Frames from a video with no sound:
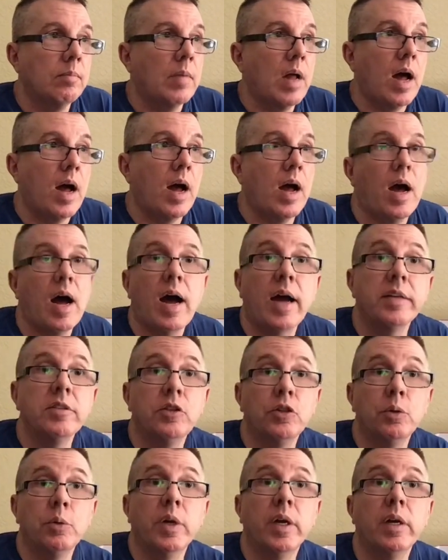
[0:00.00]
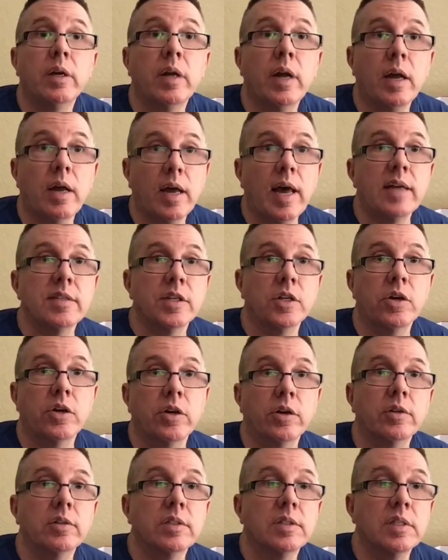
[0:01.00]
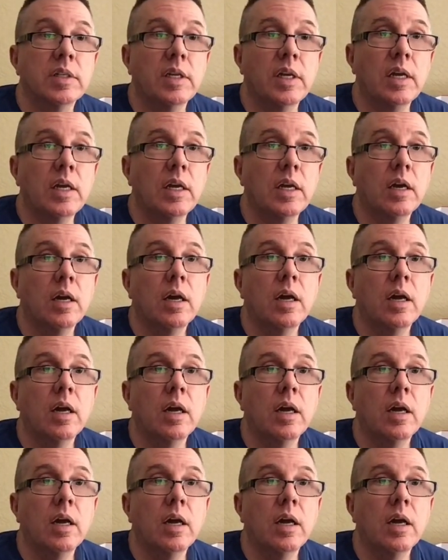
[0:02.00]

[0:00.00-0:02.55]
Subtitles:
I do it as a courtesy,